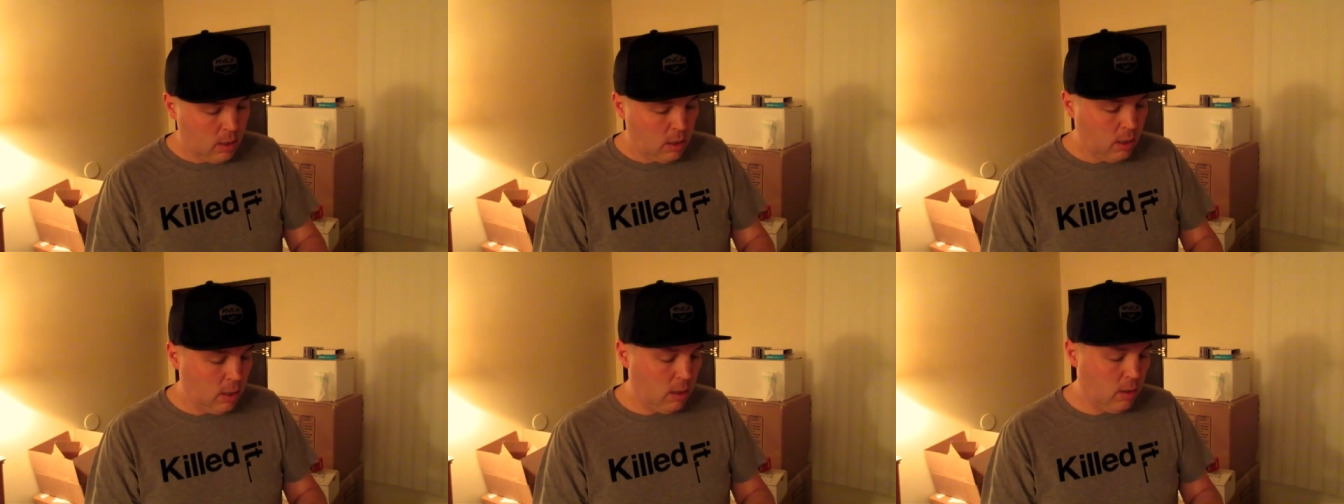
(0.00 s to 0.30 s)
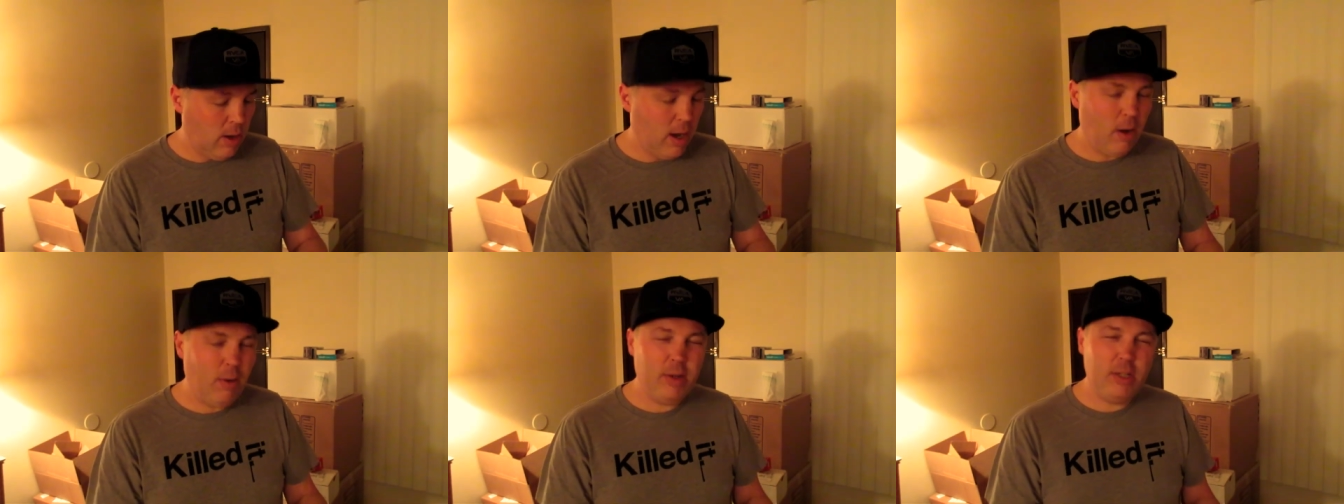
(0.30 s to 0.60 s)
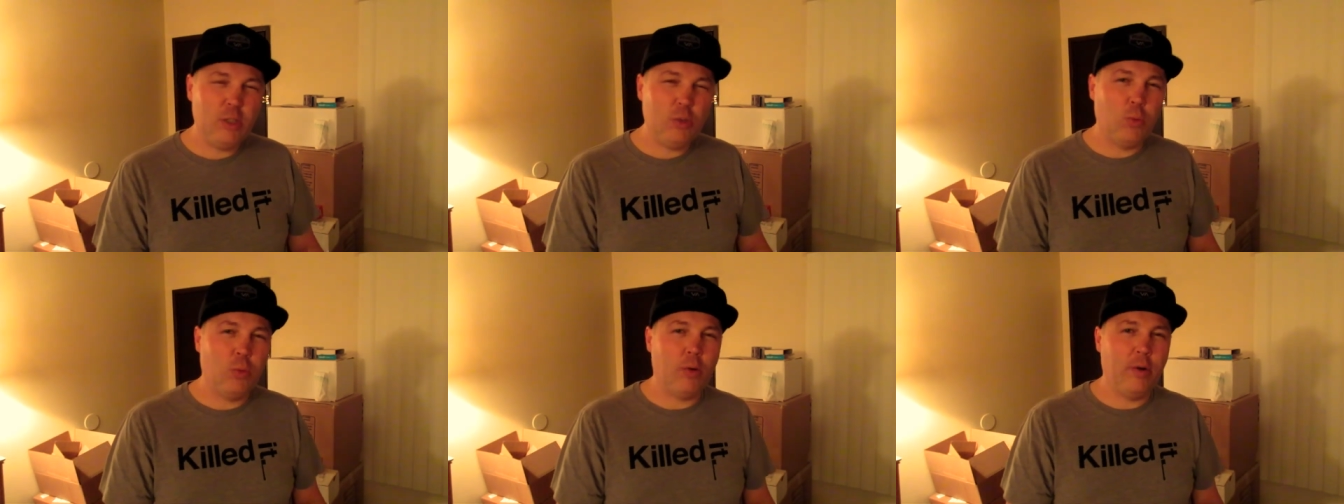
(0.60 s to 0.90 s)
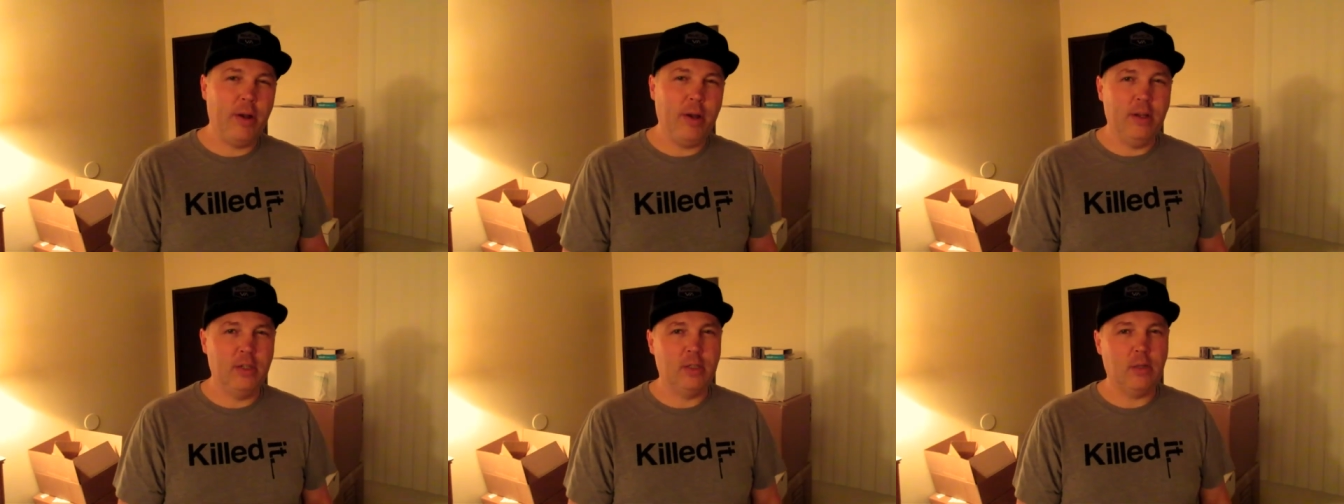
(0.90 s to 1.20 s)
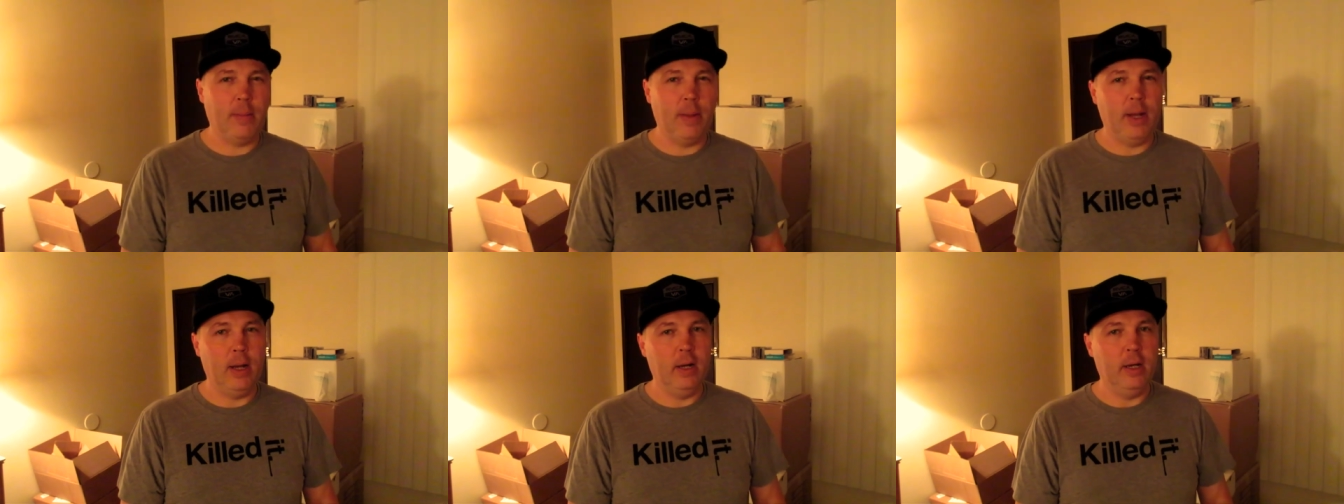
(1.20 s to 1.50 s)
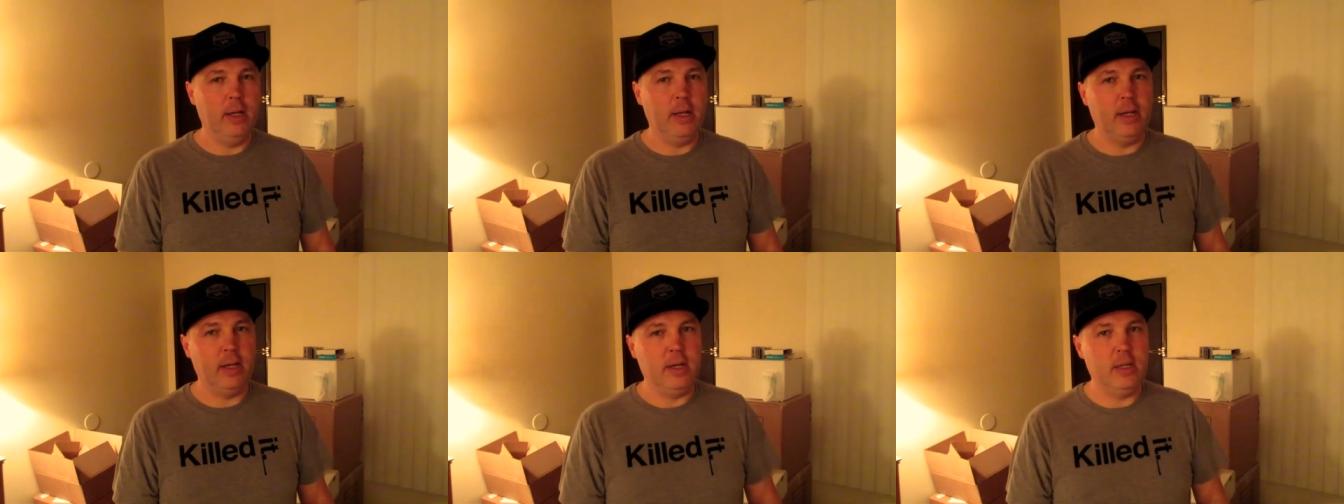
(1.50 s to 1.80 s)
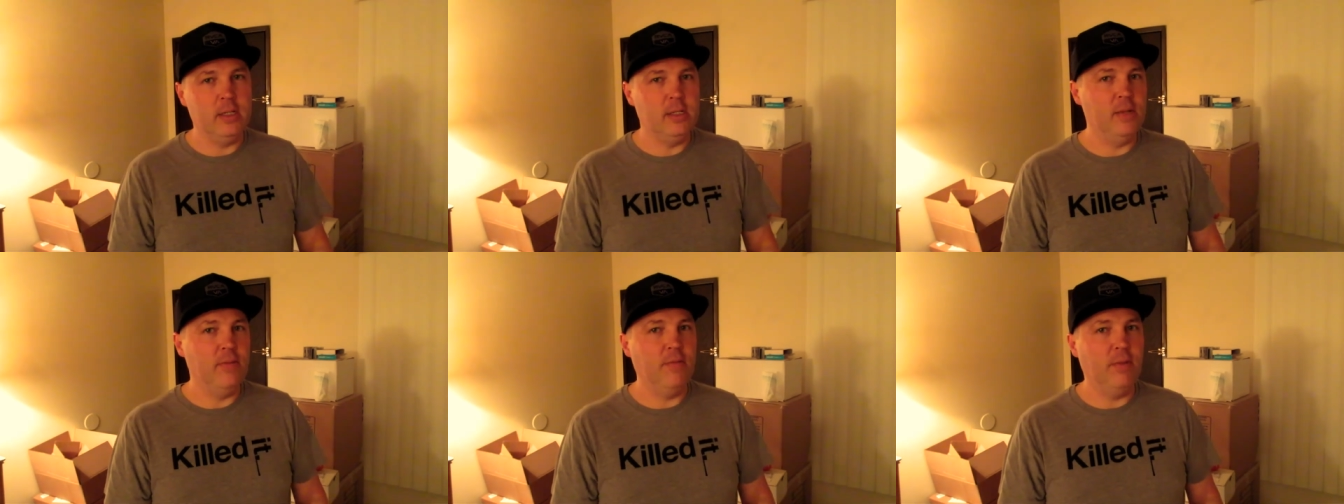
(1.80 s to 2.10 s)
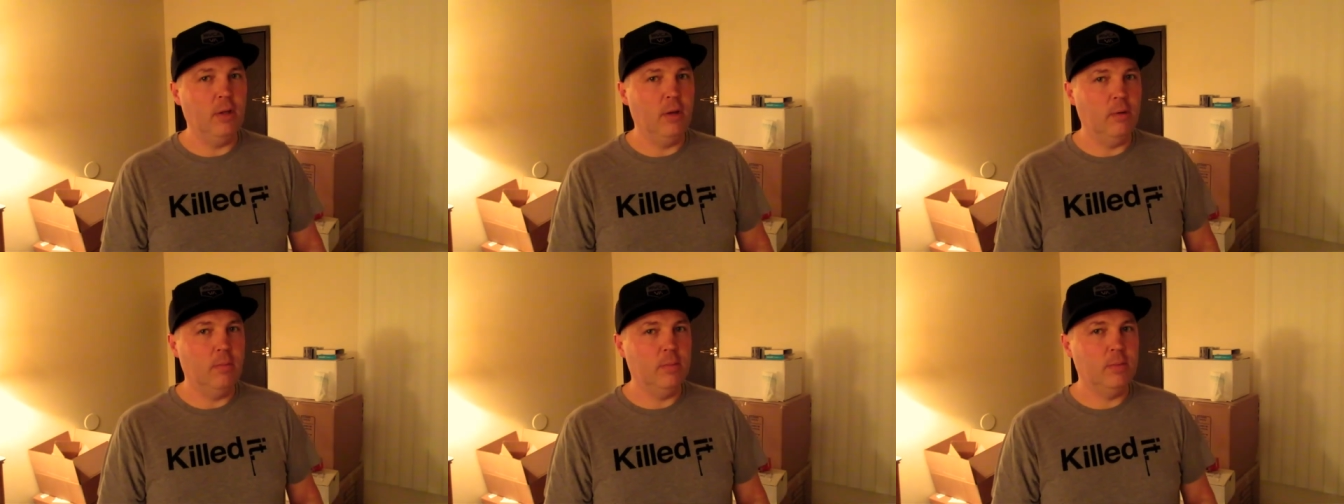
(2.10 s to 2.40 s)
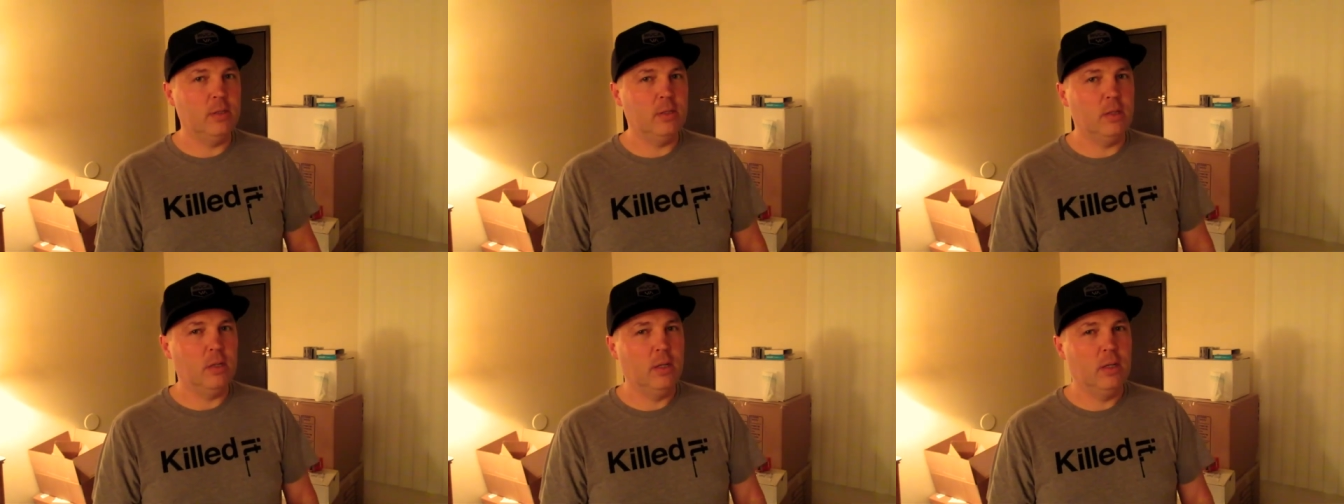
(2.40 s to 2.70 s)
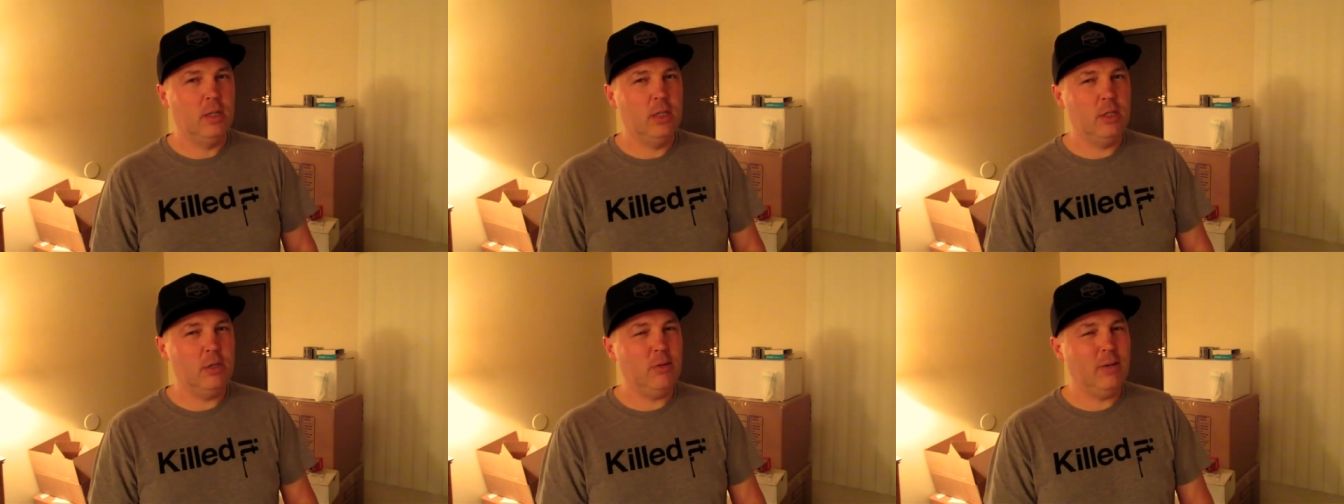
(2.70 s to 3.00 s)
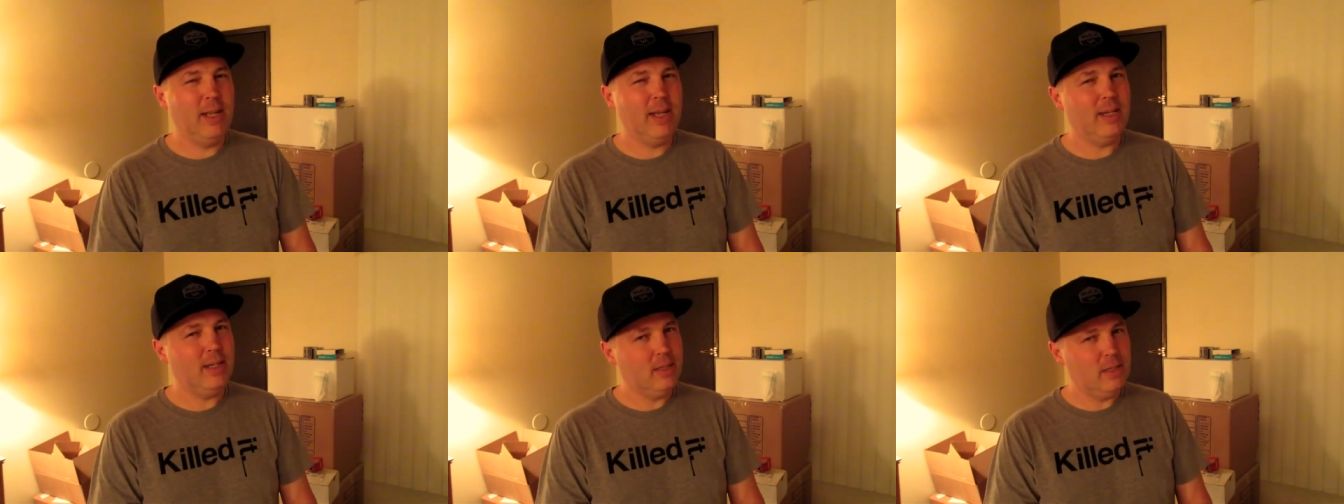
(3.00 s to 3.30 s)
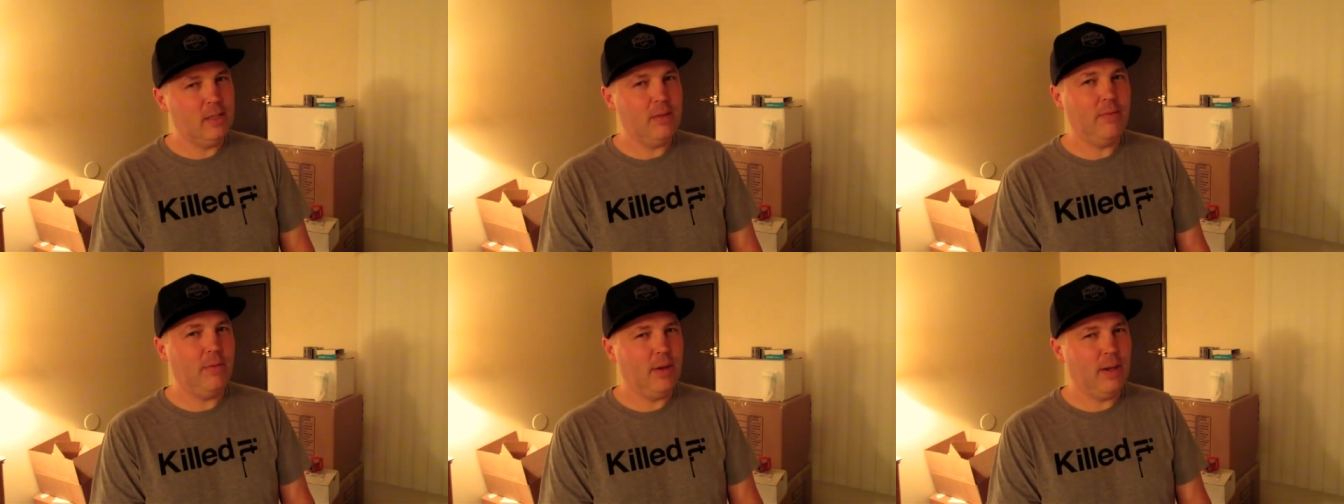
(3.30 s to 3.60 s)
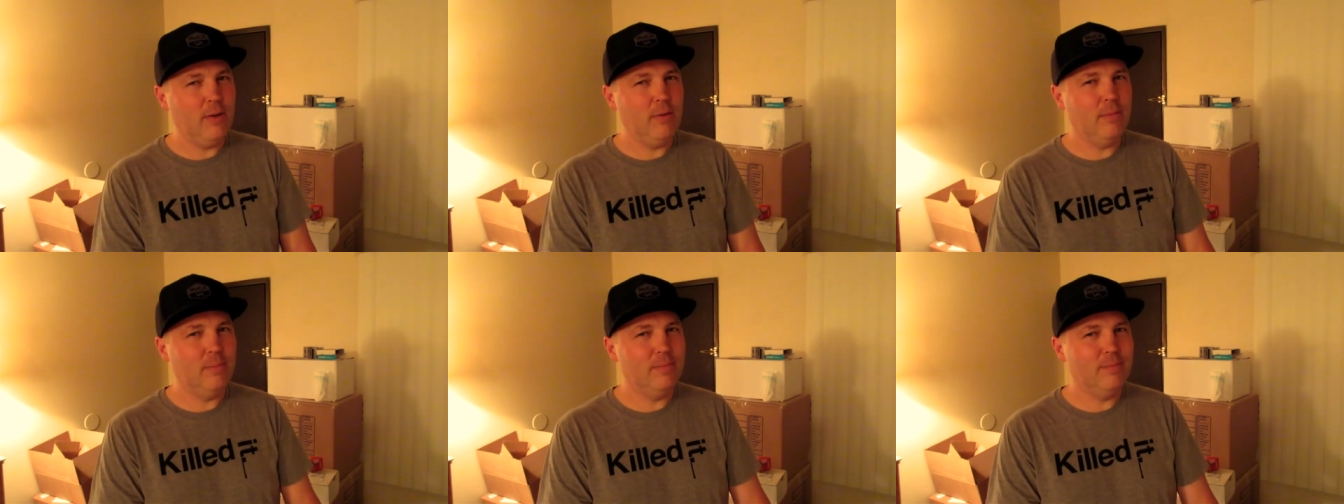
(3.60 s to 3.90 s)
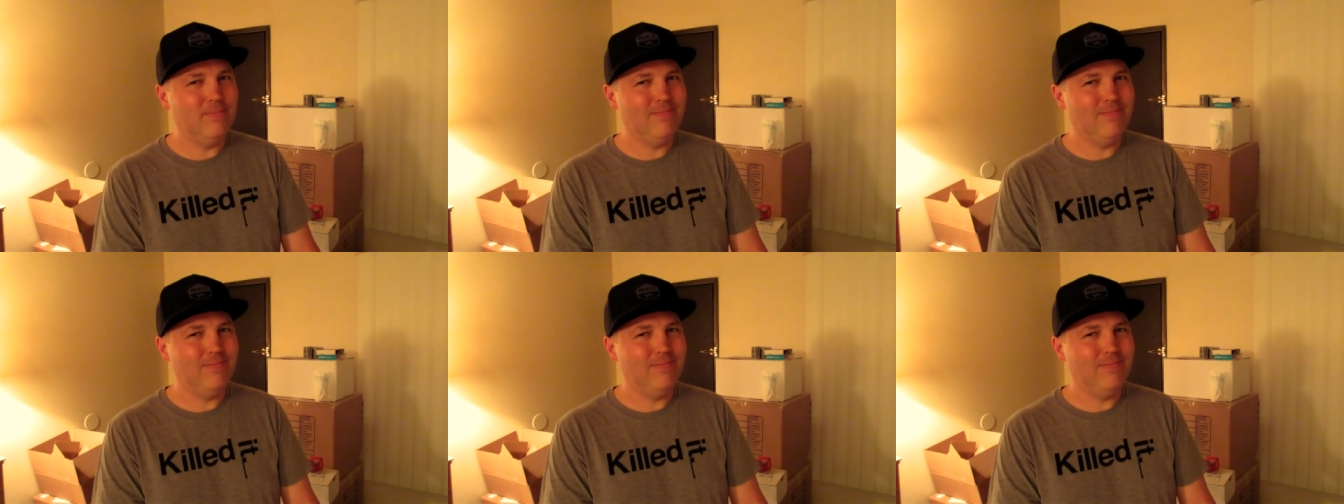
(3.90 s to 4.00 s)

Oh, I always worry if somebody licked these envelopes. Did you lick this envelope?